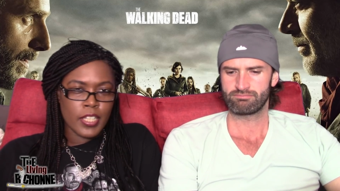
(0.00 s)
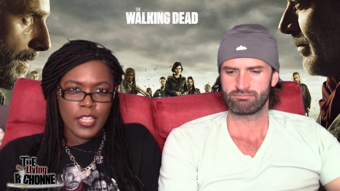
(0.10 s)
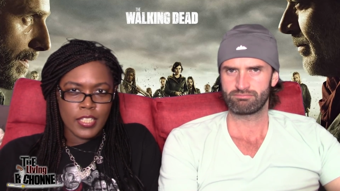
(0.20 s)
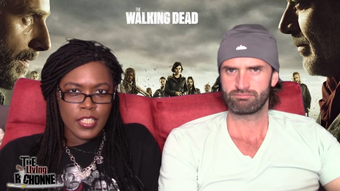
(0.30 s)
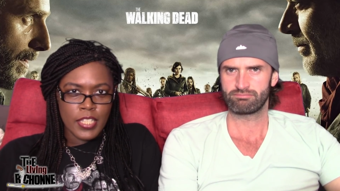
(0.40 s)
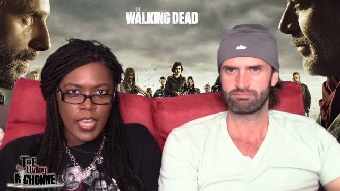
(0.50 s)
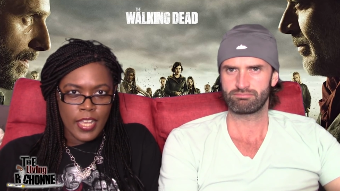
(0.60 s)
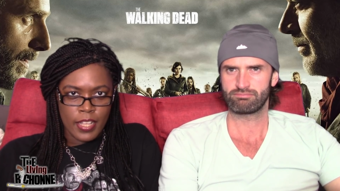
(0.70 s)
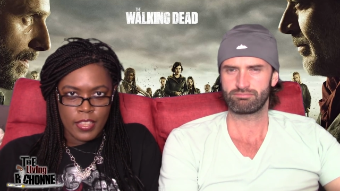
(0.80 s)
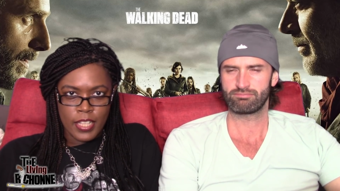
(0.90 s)
Speaker 1: Negan's
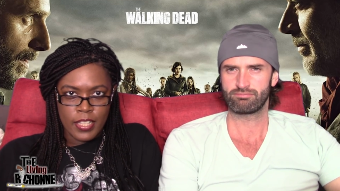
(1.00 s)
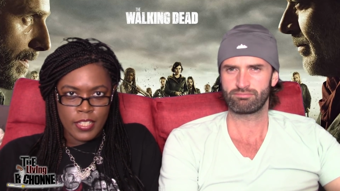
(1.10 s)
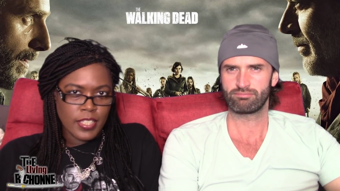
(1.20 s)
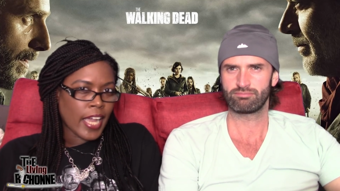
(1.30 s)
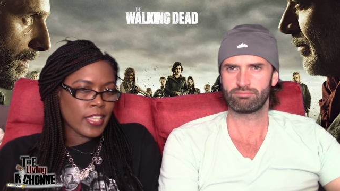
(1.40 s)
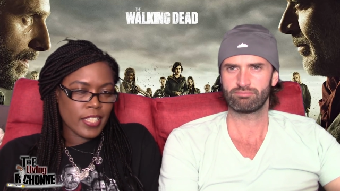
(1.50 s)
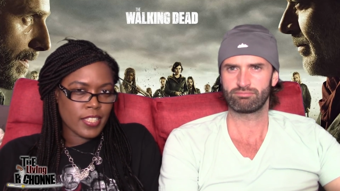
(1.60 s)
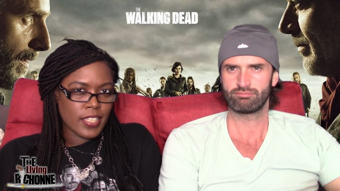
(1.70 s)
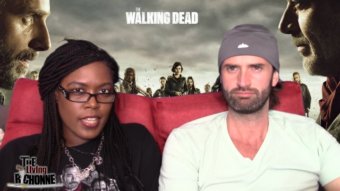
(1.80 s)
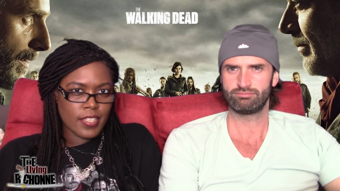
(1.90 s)
dead, then the
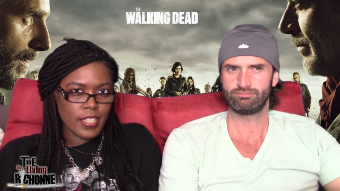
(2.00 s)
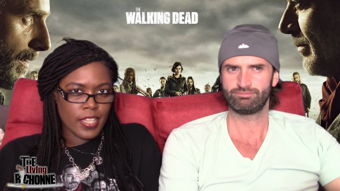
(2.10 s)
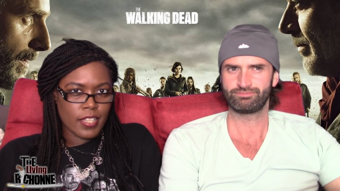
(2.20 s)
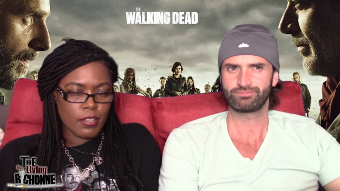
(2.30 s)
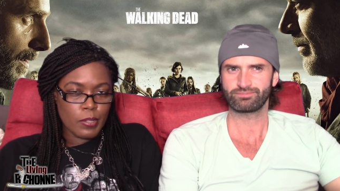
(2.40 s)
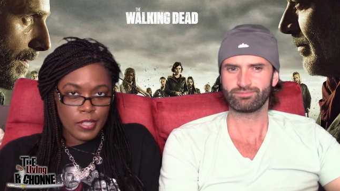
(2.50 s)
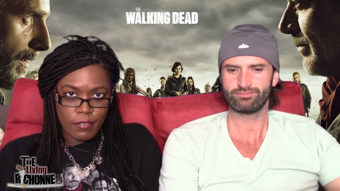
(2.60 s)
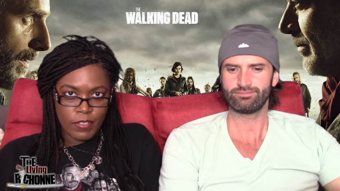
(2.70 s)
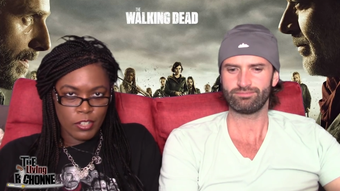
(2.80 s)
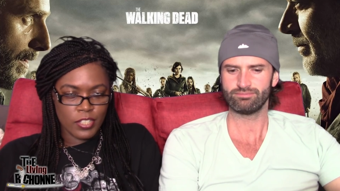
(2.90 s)
silence sets in. And
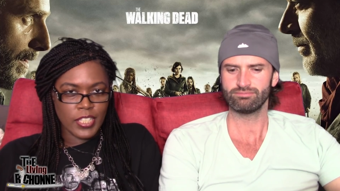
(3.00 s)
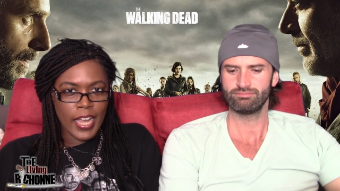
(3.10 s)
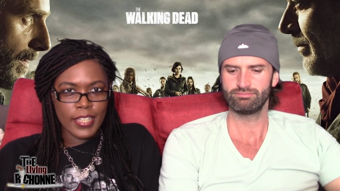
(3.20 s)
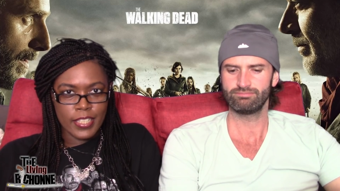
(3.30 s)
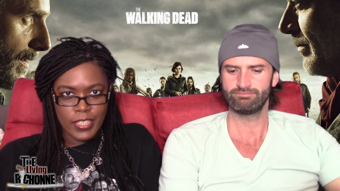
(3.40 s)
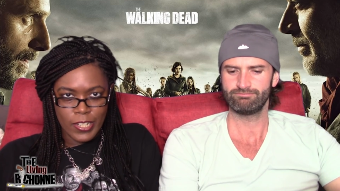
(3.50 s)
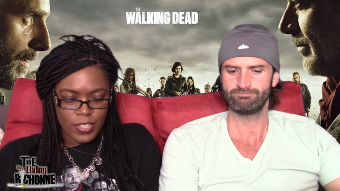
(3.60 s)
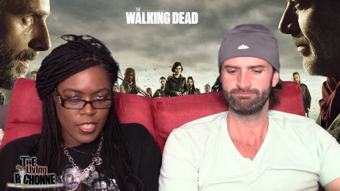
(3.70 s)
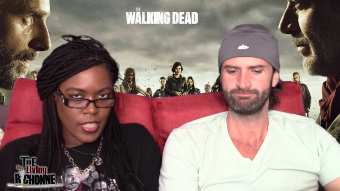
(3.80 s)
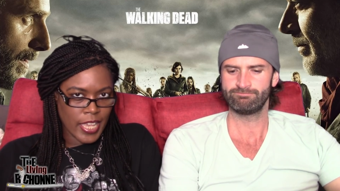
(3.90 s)
if there's silence,
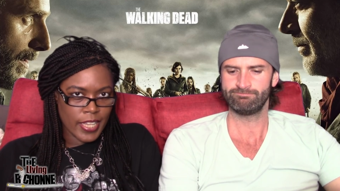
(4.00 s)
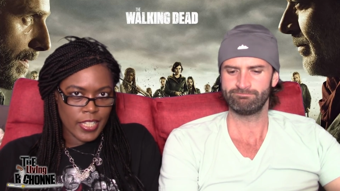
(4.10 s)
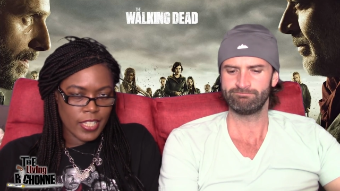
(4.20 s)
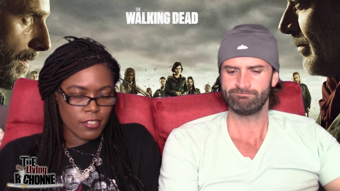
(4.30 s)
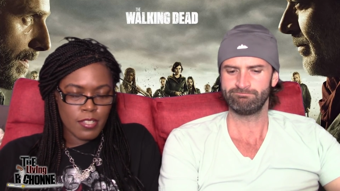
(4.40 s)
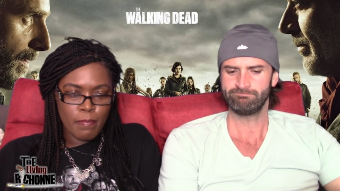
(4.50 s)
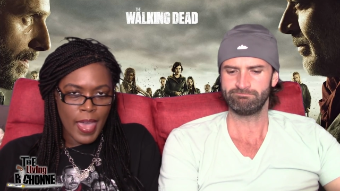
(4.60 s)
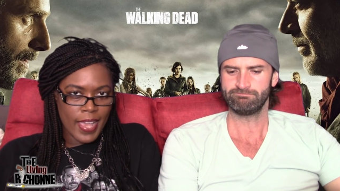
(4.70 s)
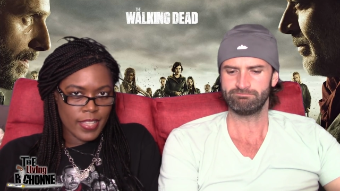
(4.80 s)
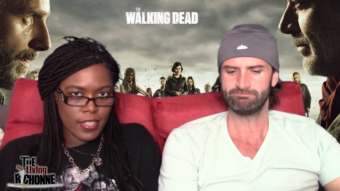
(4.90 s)
there's insanity, there's
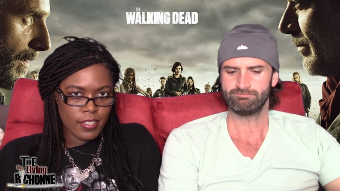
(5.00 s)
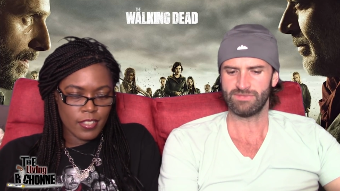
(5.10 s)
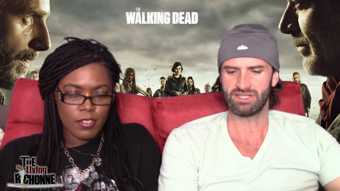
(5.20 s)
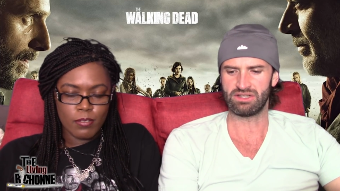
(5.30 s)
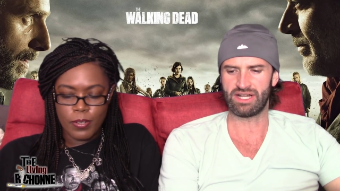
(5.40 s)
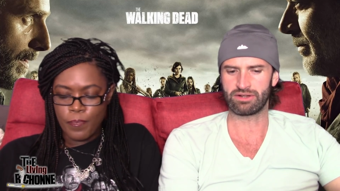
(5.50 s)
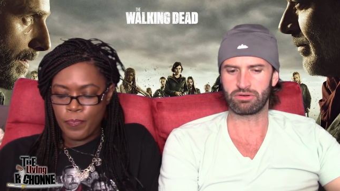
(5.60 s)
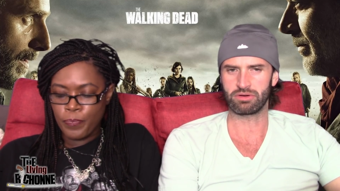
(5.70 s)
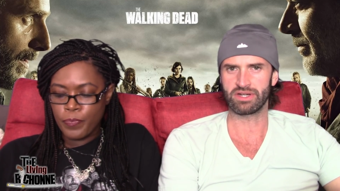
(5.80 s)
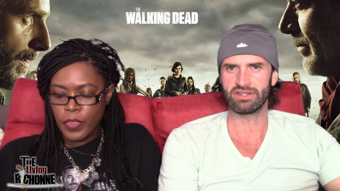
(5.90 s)
madness. And a lot
Speaker 2: of
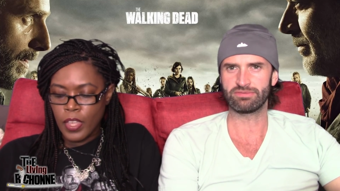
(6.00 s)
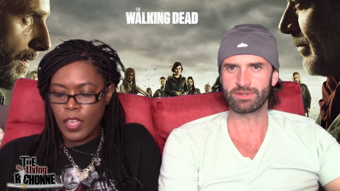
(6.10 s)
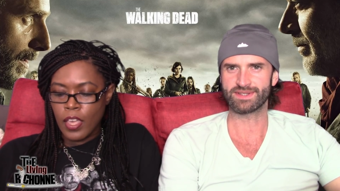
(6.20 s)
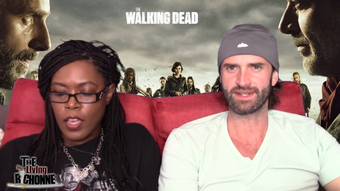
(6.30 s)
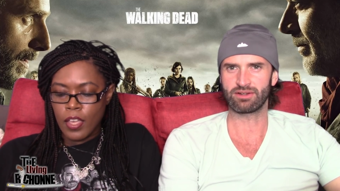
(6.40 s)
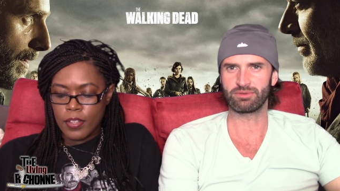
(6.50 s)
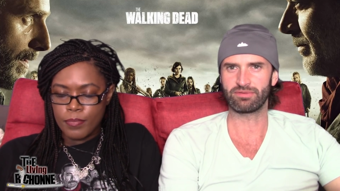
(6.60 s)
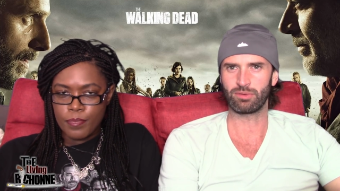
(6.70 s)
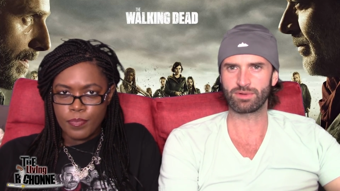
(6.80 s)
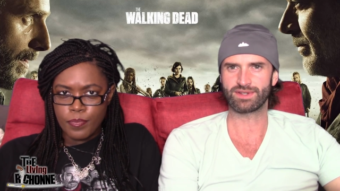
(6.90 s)
grief because then he'll be
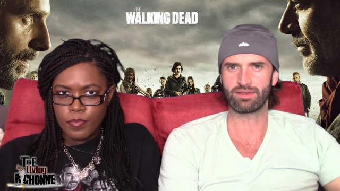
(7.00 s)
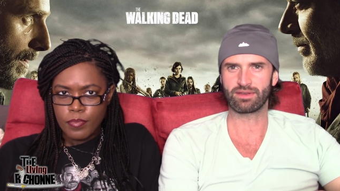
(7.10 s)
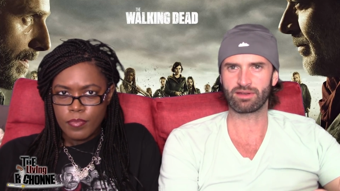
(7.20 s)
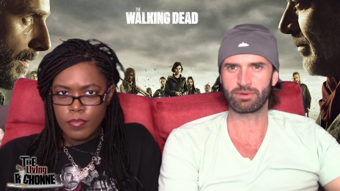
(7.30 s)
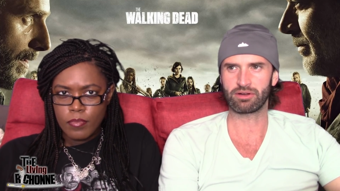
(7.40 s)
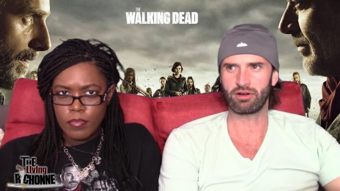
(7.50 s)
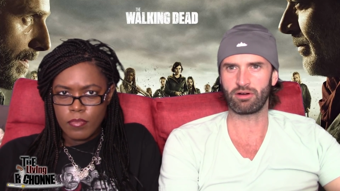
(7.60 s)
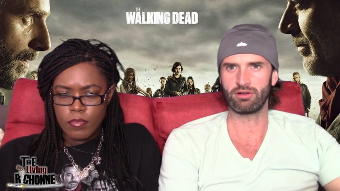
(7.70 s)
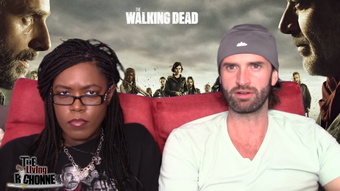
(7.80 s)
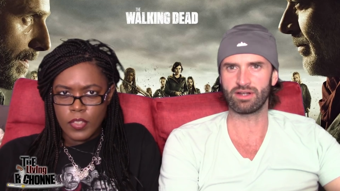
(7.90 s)
forced to think about
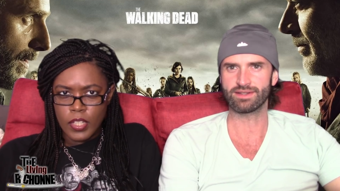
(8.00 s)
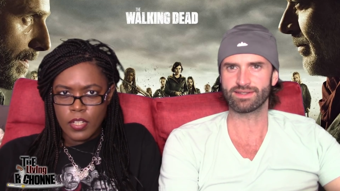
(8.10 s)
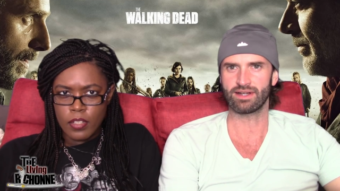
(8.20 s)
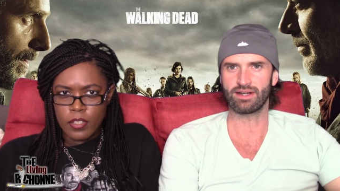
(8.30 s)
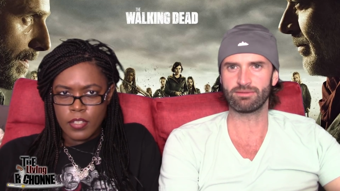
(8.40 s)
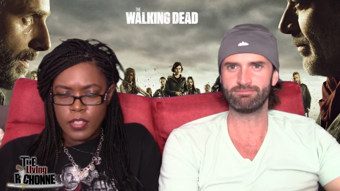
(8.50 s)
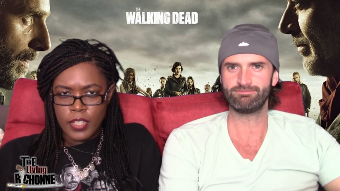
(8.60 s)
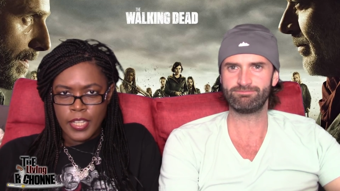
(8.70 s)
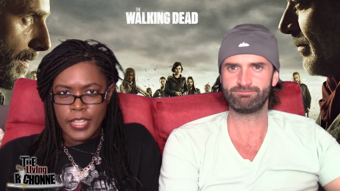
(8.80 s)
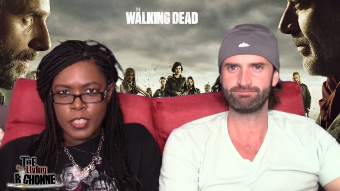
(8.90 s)
Carl nonstop.
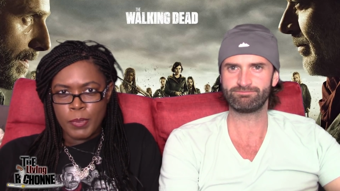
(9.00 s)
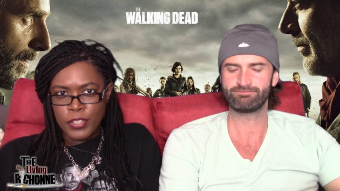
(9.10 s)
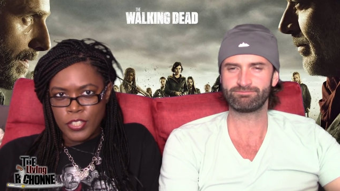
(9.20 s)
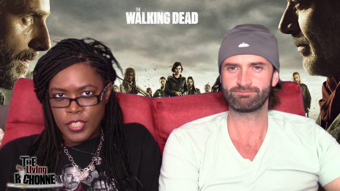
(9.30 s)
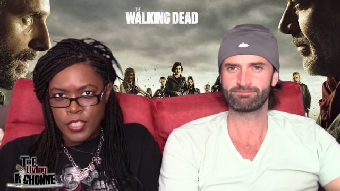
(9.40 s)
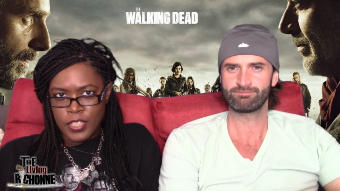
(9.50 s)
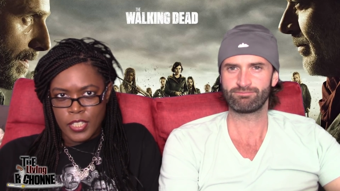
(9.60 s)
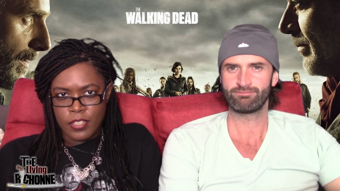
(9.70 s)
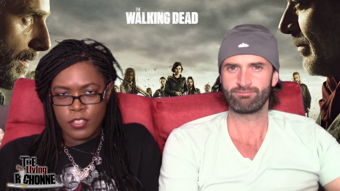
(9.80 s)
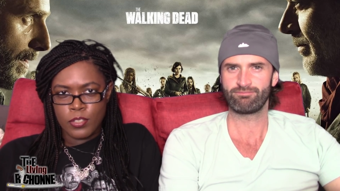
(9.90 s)
Speaker 1: Yeah, especially
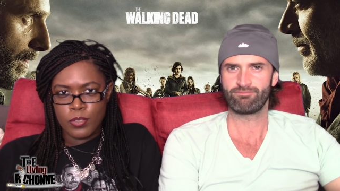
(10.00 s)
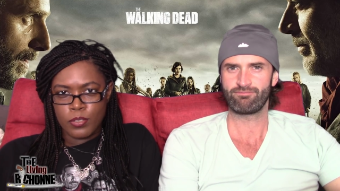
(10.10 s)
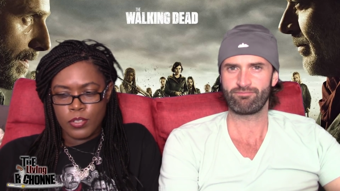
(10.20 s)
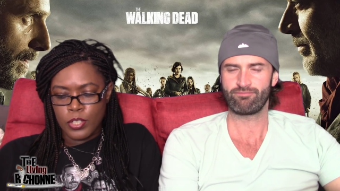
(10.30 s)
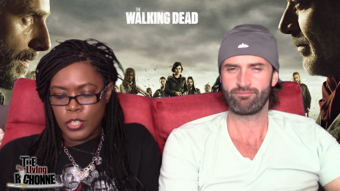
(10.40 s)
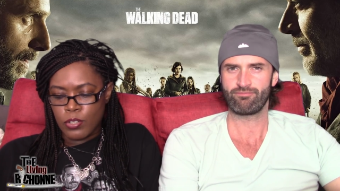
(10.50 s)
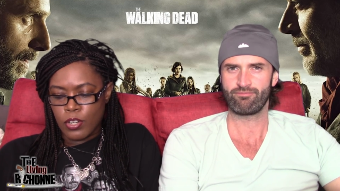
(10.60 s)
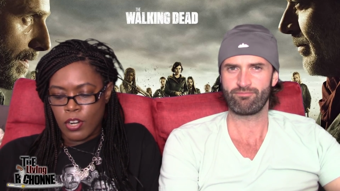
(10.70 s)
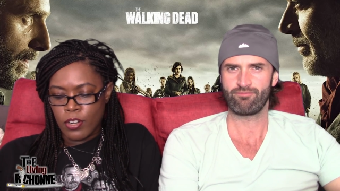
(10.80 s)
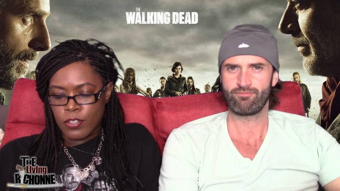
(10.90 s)
since, you know,
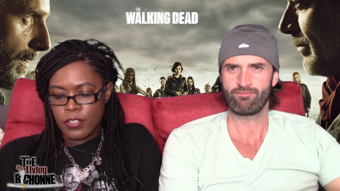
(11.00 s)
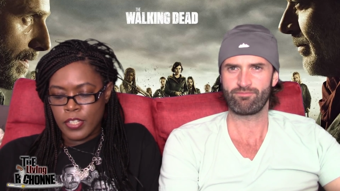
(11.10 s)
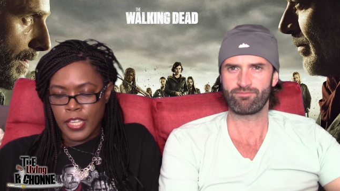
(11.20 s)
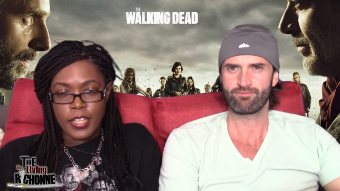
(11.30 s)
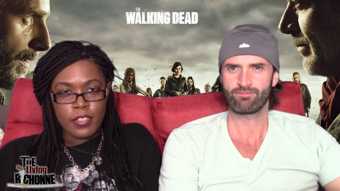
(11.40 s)
Carl again